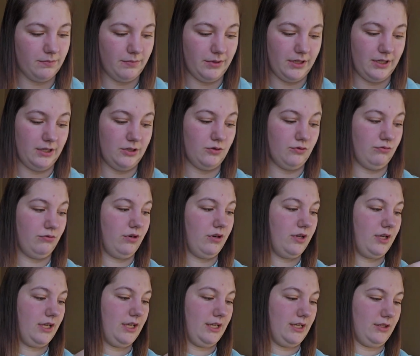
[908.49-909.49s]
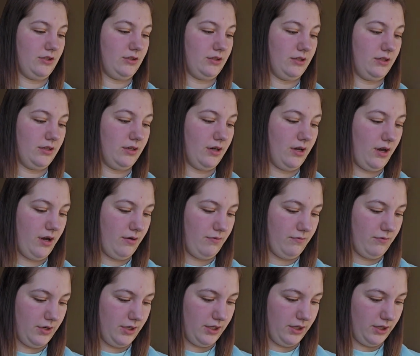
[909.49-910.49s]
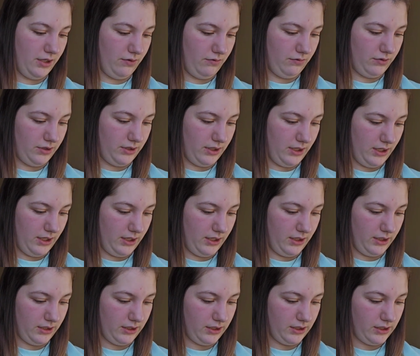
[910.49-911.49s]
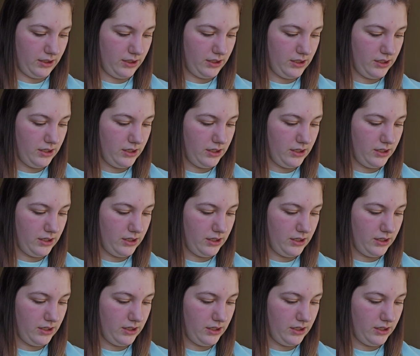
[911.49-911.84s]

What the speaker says: but drawing is not one of those things.